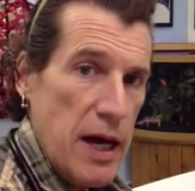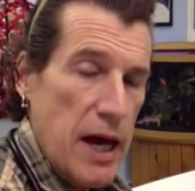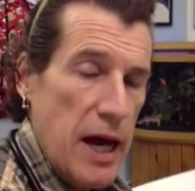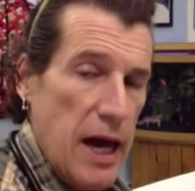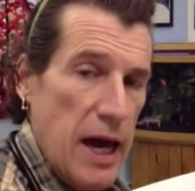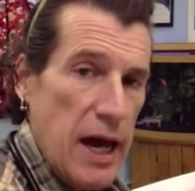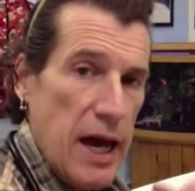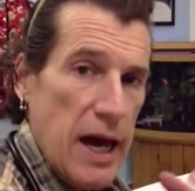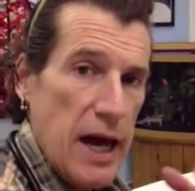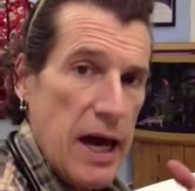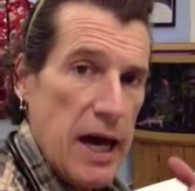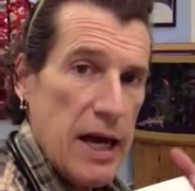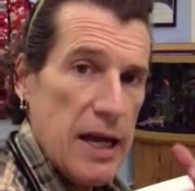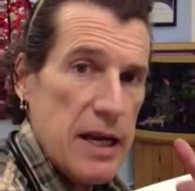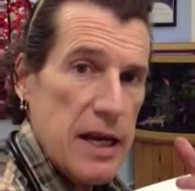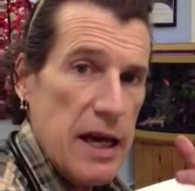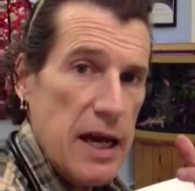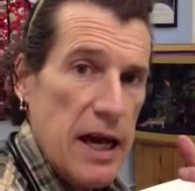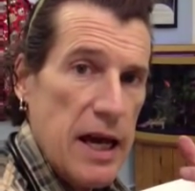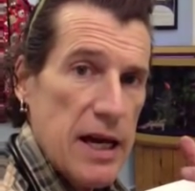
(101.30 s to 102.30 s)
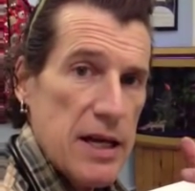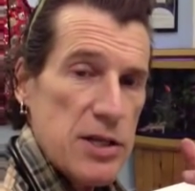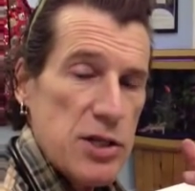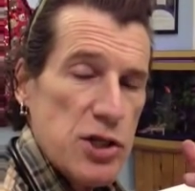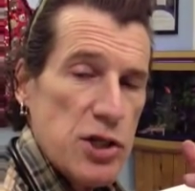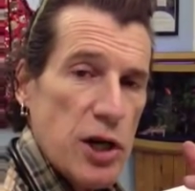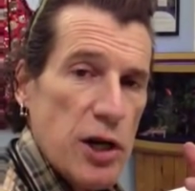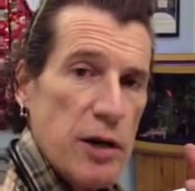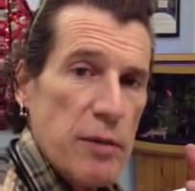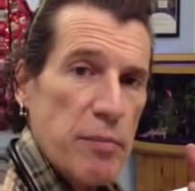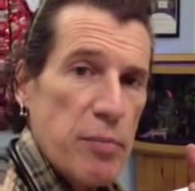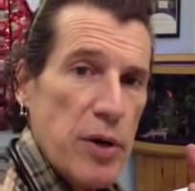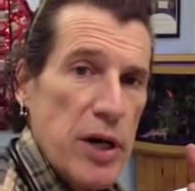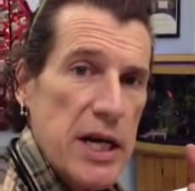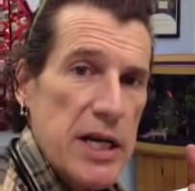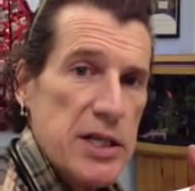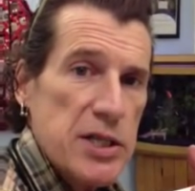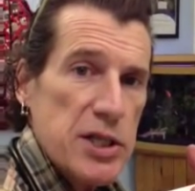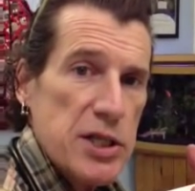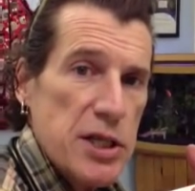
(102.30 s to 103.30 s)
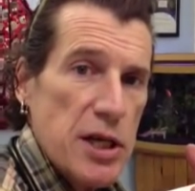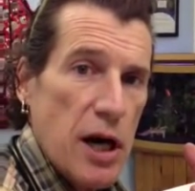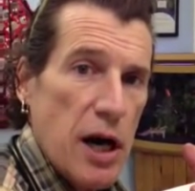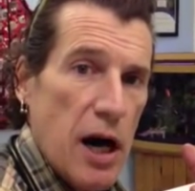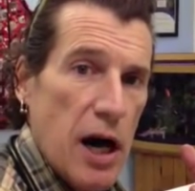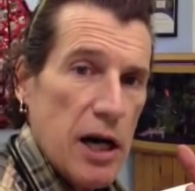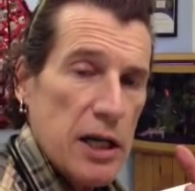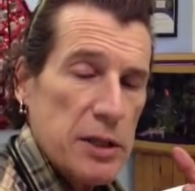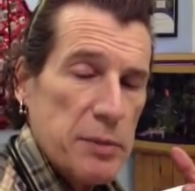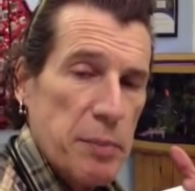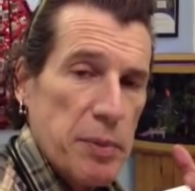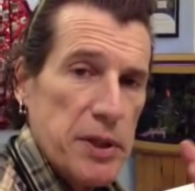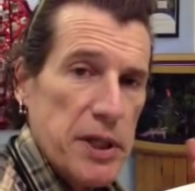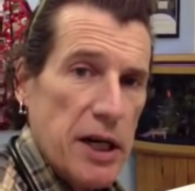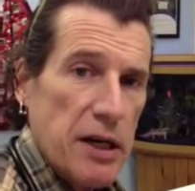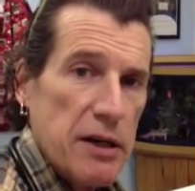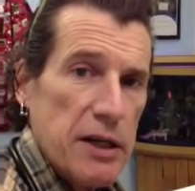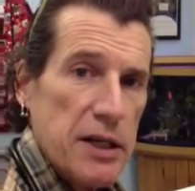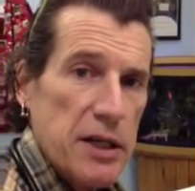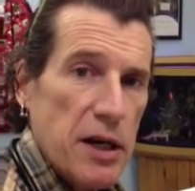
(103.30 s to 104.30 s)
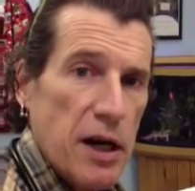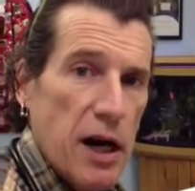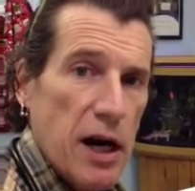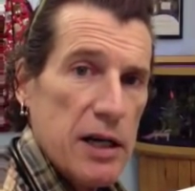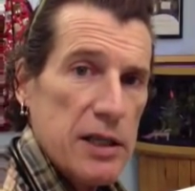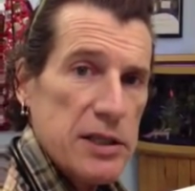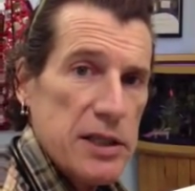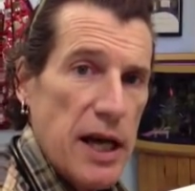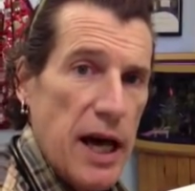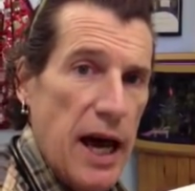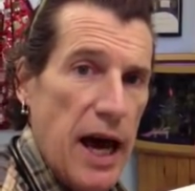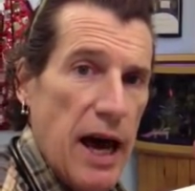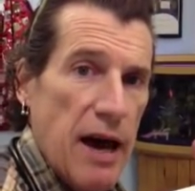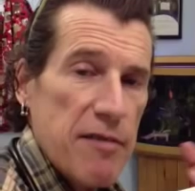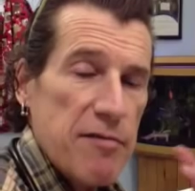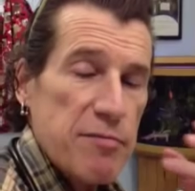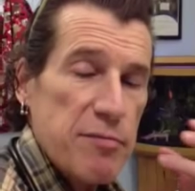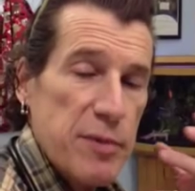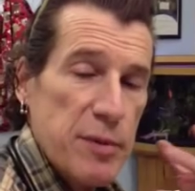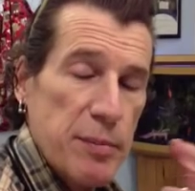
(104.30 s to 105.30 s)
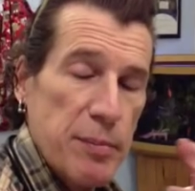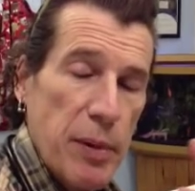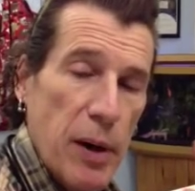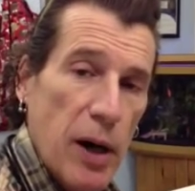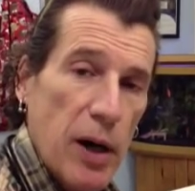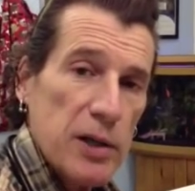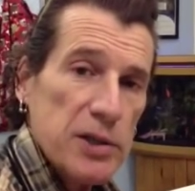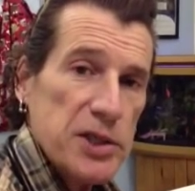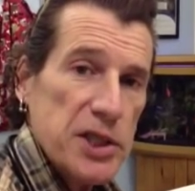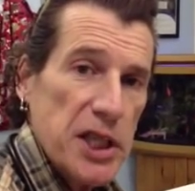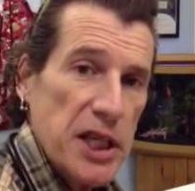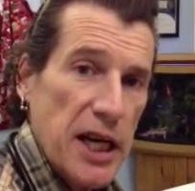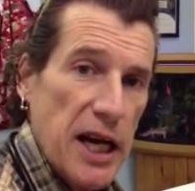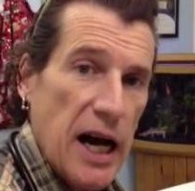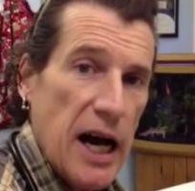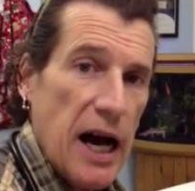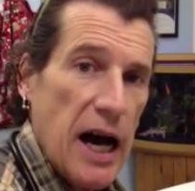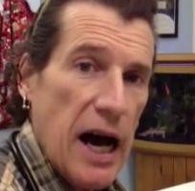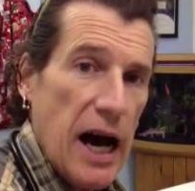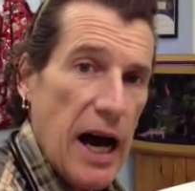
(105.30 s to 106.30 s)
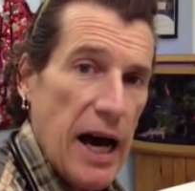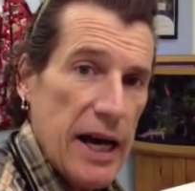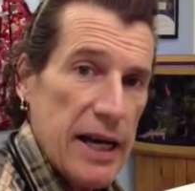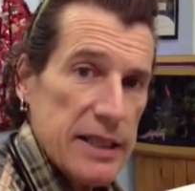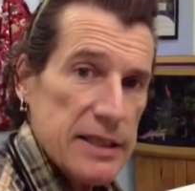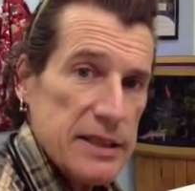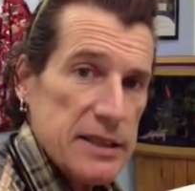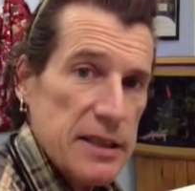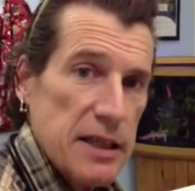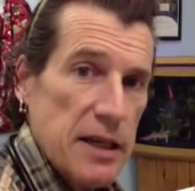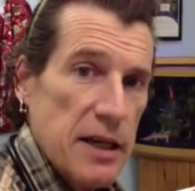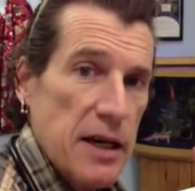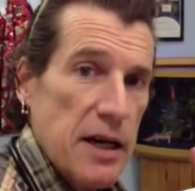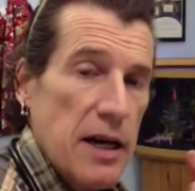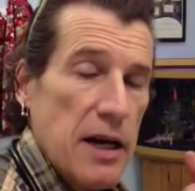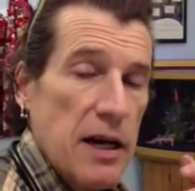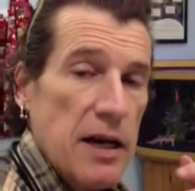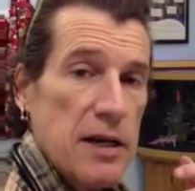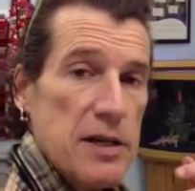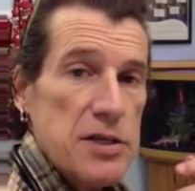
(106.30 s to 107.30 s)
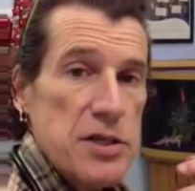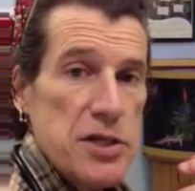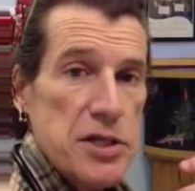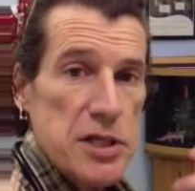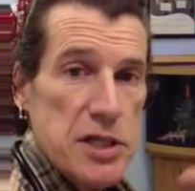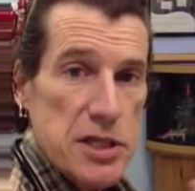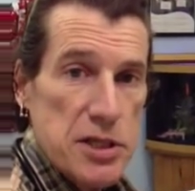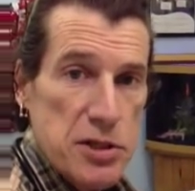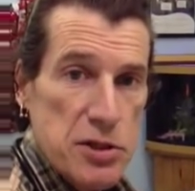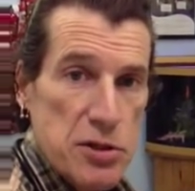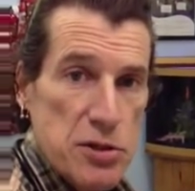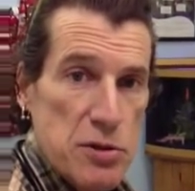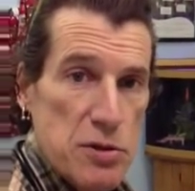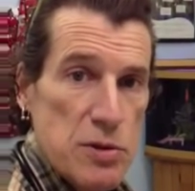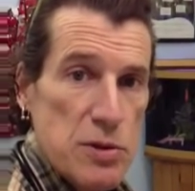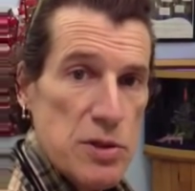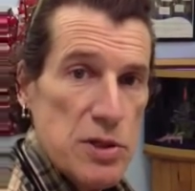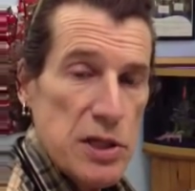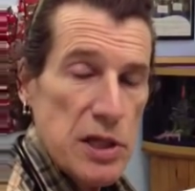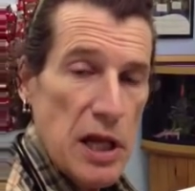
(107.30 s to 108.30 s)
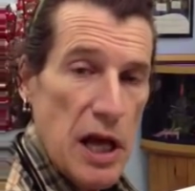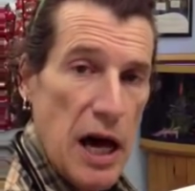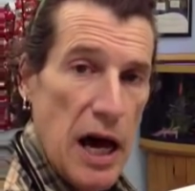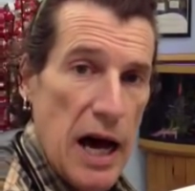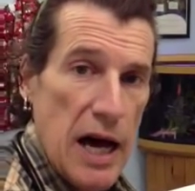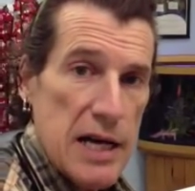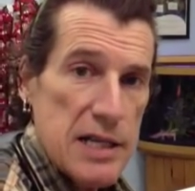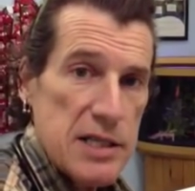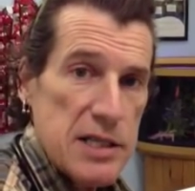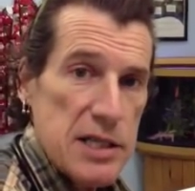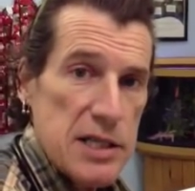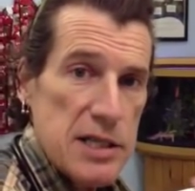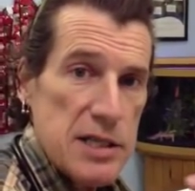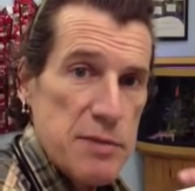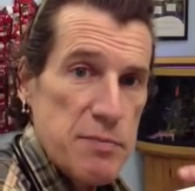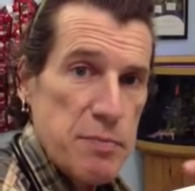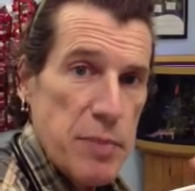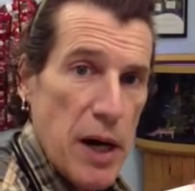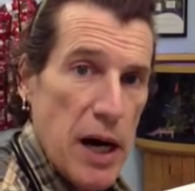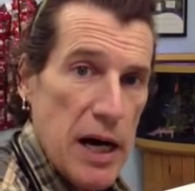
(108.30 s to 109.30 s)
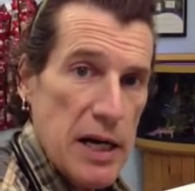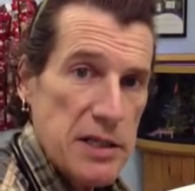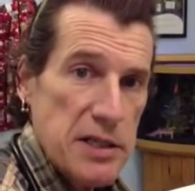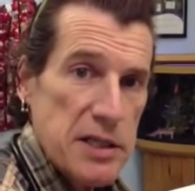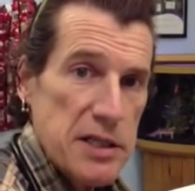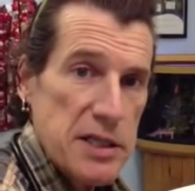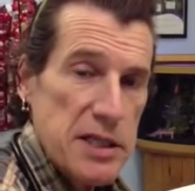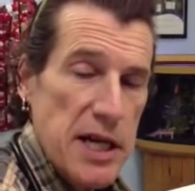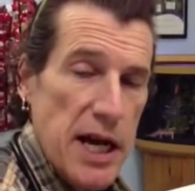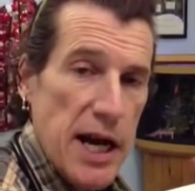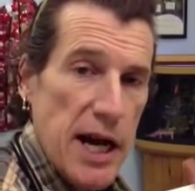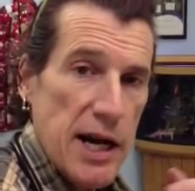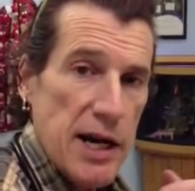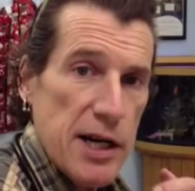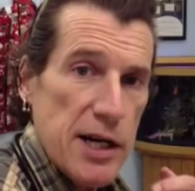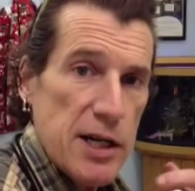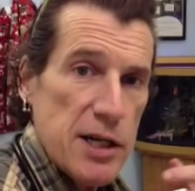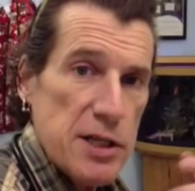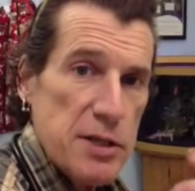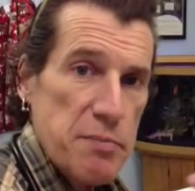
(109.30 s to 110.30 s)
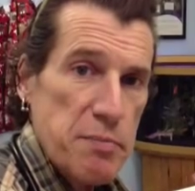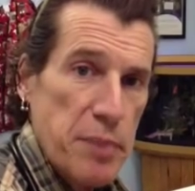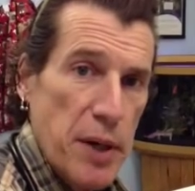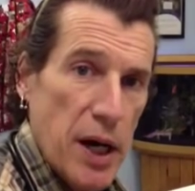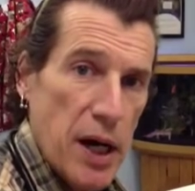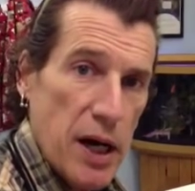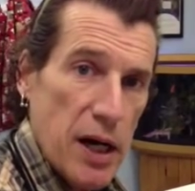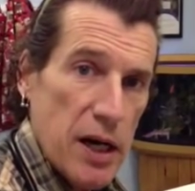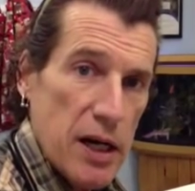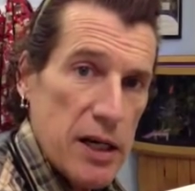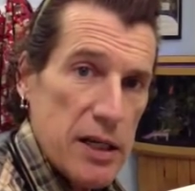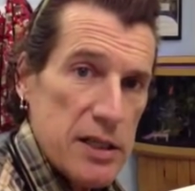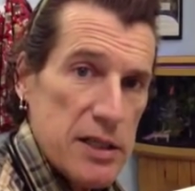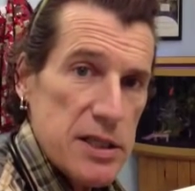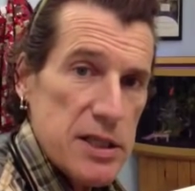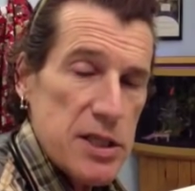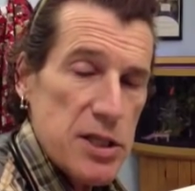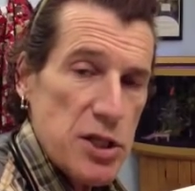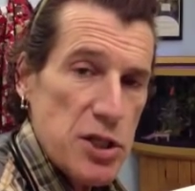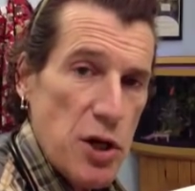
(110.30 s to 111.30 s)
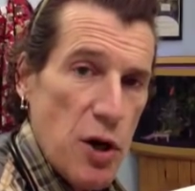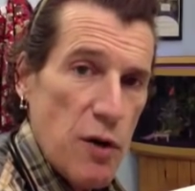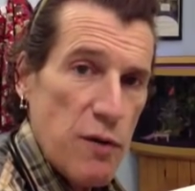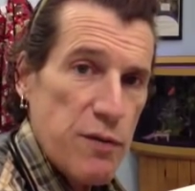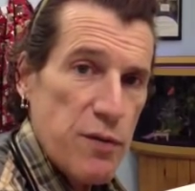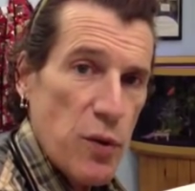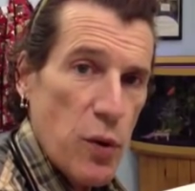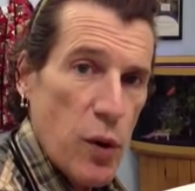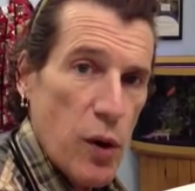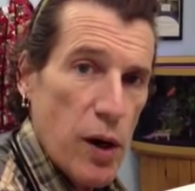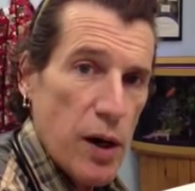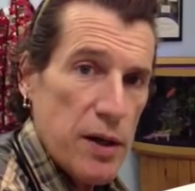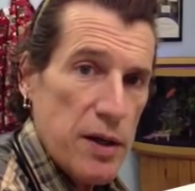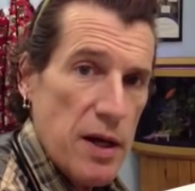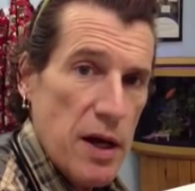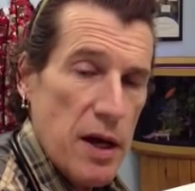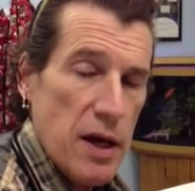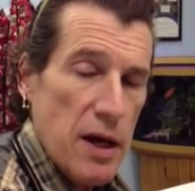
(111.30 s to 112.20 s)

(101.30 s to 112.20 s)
and in certain breeds of dogs, particularly dogs that have the bulging eyes, Shih Tzus, Lhasas, Boston Terriers, Pugs, and so forth,